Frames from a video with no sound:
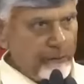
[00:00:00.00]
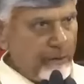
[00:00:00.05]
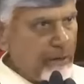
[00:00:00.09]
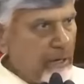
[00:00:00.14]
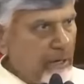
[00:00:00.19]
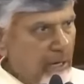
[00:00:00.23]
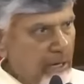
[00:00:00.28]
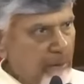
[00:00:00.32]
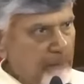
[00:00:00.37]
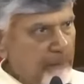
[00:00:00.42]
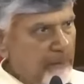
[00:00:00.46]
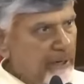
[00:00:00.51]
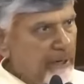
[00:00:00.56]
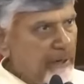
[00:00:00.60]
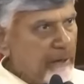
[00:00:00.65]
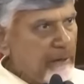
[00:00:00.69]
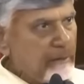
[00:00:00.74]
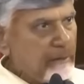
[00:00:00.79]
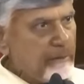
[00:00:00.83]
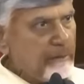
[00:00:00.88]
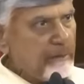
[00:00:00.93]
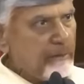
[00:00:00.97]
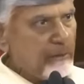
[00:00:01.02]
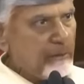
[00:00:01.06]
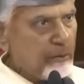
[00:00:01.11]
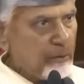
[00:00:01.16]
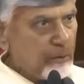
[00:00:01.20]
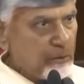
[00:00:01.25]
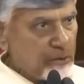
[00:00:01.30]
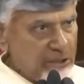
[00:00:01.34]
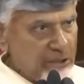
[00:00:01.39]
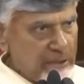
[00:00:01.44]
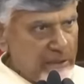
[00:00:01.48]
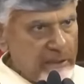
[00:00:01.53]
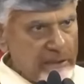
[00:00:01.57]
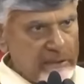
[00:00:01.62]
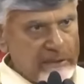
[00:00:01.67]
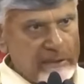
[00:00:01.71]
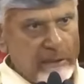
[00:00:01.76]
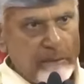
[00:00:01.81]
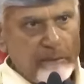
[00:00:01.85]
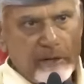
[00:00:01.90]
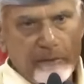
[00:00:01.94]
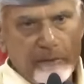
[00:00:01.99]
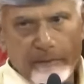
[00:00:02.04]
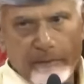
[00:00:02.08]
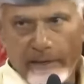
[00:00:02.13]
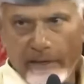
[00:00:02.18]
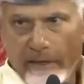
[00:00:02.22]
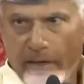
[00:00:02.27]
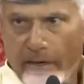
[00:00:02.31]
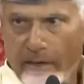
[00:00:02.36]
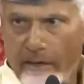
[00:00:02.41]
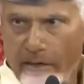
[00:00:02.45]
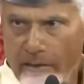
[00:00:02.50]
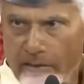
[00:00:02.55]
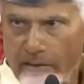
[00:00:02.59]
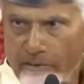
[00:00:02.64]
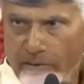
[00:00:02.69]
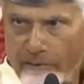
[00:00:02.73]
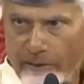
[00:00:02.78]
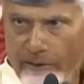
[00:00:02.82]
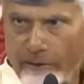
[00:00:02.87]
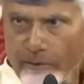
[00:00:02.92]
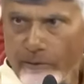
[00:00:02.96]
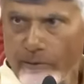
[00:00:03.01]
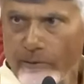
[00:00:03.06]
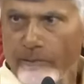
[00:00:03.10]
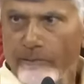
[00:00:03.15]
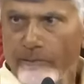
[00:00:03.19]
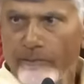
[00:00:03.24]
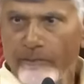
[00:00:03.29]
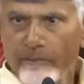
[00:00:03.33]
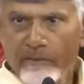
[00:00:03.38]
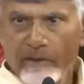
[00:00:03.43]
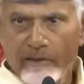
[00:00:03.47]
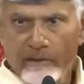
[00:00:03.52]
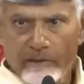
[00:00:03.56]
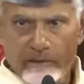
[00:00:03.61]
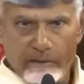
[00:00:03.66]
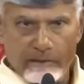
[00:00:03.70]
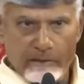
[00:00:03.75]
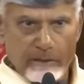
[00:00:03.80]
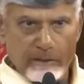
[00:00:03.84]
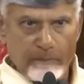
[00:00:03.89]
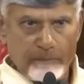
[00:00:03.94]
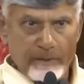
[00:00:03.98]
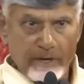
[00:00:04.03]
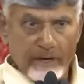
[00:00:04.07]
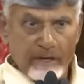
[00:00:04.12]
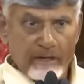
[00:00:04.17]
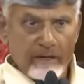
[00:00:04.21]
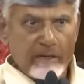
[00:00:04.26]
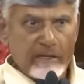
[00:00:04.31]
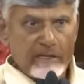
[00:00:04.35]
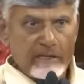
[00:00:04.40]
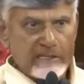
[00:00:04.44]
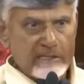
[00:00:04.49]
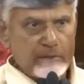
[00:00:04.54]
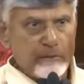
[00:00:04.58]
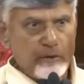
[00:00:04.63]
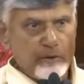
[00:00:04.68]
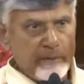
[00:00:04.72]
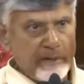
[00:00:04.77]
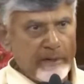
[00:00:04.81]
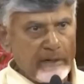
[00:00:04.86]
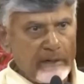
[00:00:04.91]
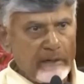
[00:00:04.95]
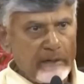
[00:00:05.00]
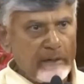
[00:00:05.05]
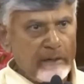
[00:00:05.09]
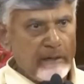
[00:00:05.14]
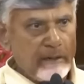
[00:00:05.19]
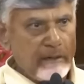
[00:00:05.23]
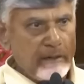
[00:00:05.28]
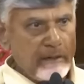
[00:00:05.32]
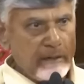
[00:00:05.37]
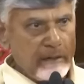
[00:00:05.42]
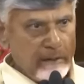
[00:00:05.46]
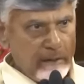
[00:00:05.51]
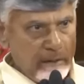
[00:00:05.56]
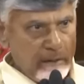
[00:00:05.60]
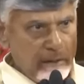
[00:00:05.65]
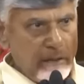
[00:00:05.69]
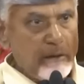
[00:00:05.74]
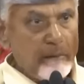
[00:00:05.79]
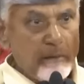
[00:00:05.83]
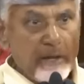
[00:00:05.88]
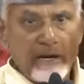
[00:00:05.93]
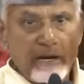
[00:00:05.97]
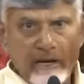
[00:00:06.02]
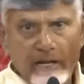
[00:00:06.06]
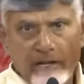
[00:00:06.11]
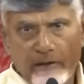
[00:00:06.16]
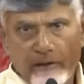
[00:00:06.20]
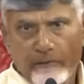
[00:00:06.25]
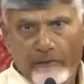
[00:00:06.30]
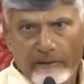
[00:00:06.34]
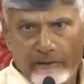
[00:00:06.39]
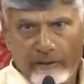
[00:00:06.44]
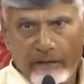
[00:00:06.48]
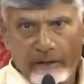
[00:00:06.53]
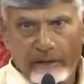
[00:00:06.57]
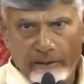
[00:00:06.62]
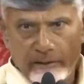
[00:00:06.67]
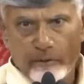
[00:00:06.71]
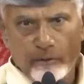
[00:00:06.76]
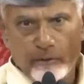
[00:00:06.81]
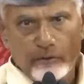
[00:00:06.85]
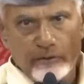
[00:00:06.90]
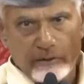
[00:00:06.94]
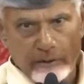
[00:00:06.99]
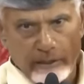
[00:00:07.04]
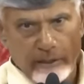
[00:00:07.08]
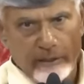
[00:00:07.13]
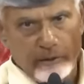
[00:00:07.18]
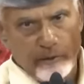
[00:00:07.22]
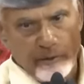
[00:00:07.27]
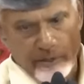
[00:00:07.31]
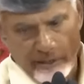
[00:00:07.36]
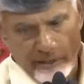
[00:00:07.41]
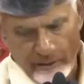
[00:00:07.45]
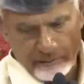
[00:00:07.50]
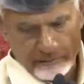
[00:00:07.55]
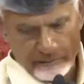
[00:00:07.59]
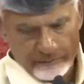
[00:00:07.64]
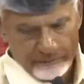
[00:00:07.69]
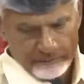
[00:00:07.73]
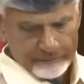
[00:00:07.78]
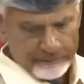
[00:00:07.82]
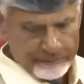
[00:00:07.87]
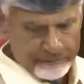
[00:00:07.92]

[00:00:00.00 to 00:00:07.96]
am very happy to share some of my ideas with you. This is the proudest moment in my life. Thank you. Thank you very much.